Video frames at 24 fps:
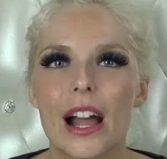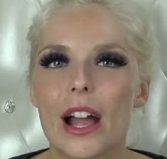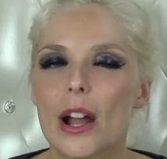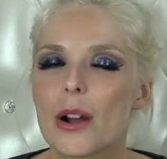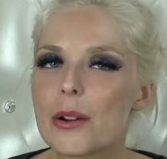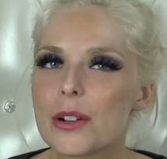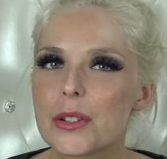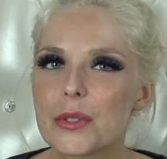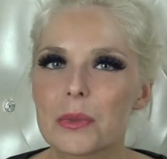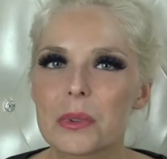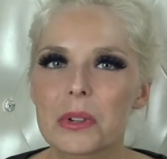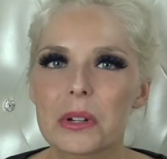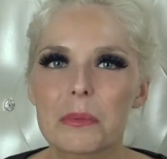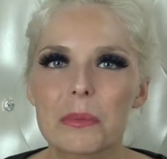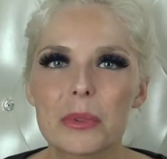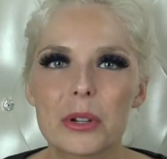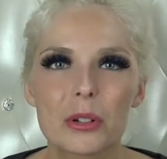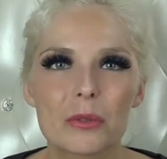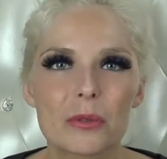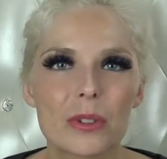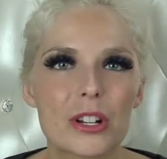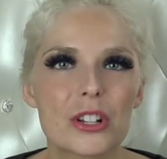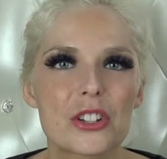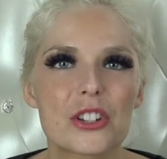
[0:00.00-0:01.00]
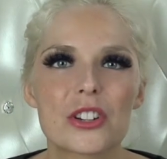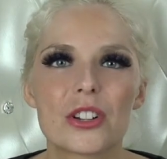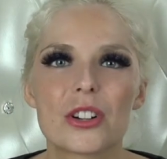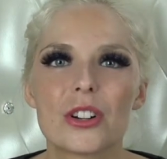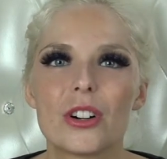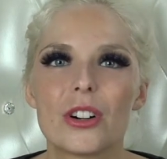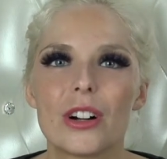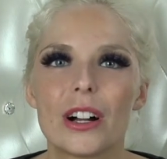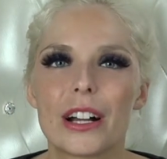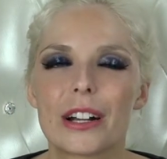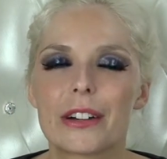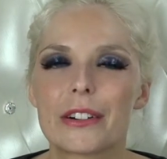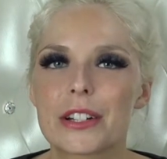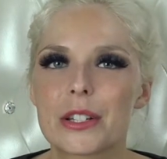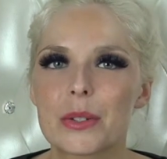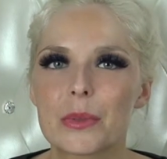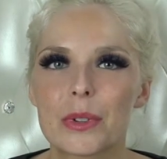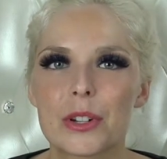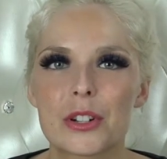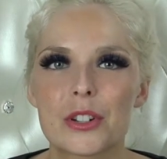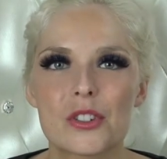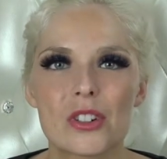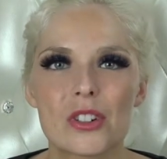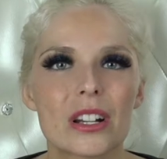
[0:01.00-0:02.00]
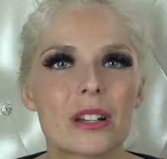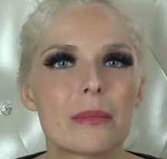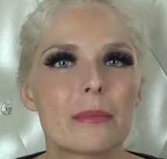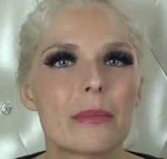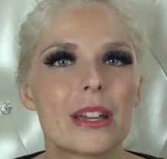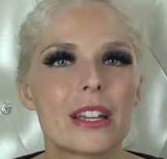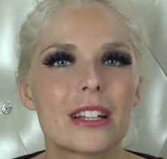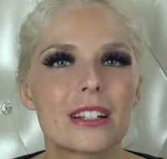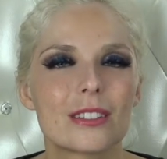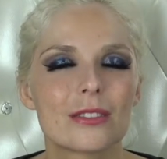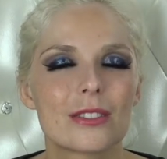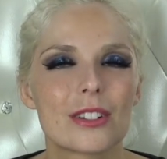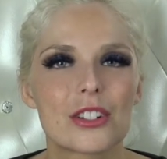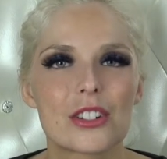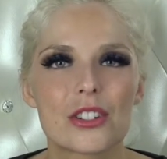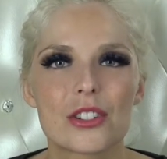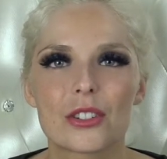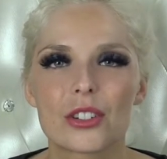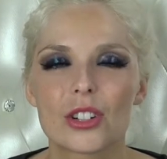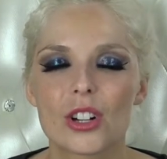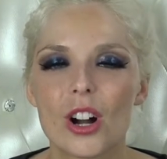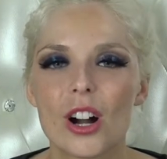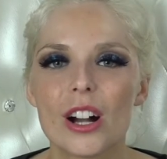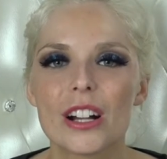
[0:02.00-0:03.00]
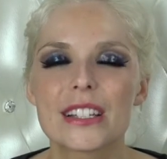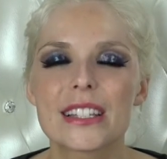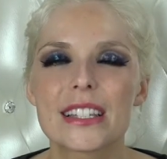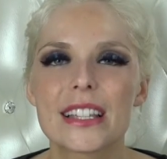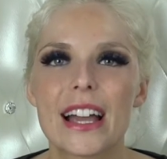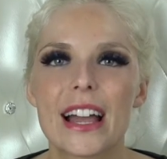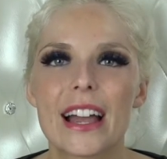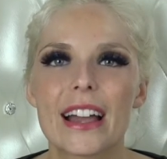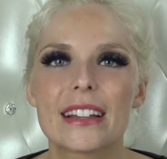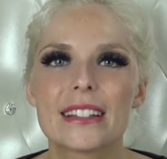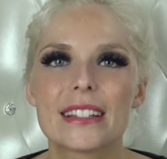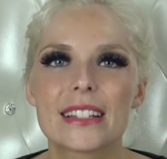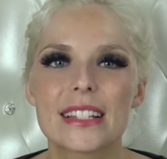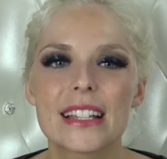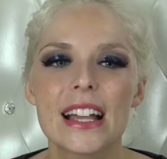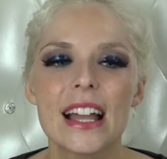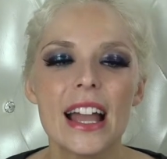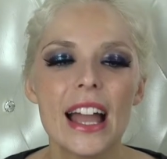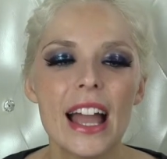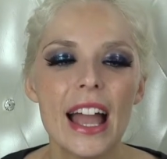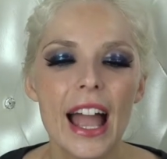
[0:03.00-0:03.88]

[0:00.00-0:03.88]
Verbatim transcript: I always want to be original. I always want to make original content,